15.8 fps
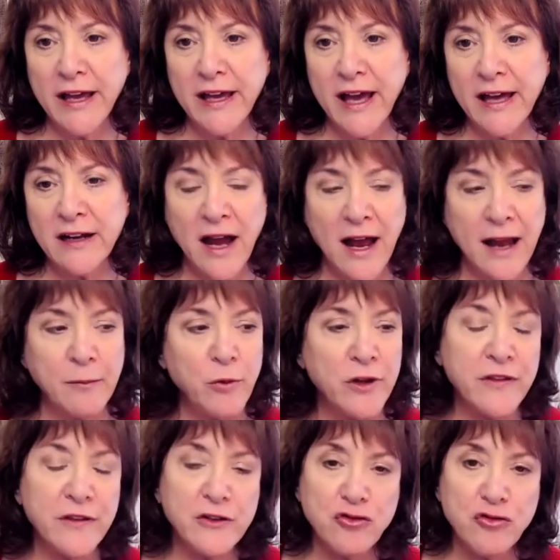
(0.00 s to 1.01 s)
And I'm with
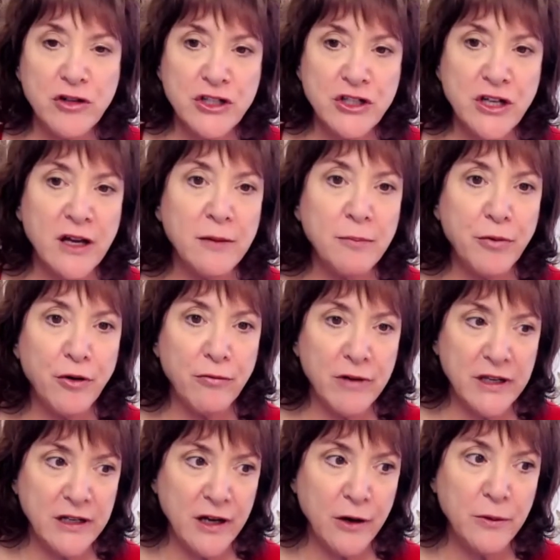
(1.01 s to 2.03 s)
Tricia
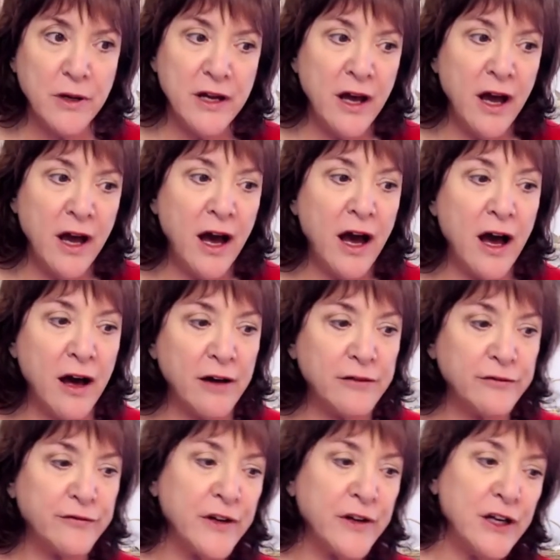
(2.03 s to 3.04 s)
Parido
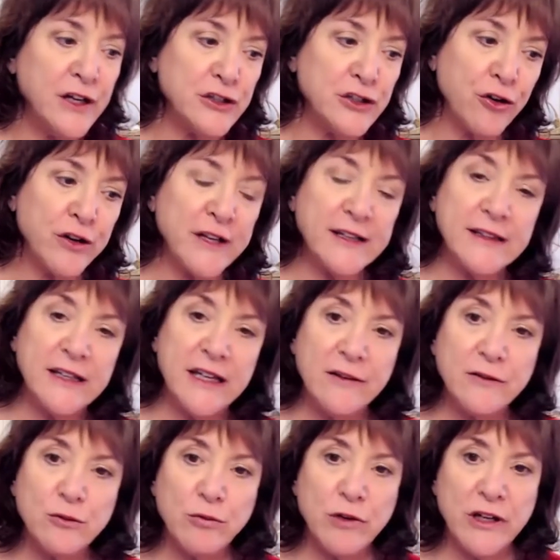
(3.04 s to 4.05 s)
of Turning
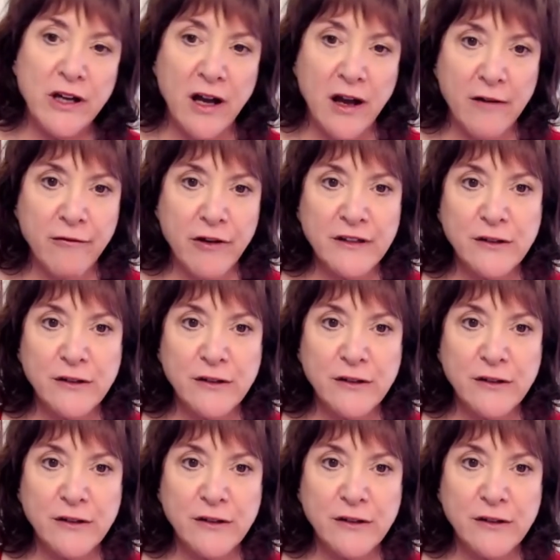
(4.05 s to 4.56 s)
Leaves Recovery.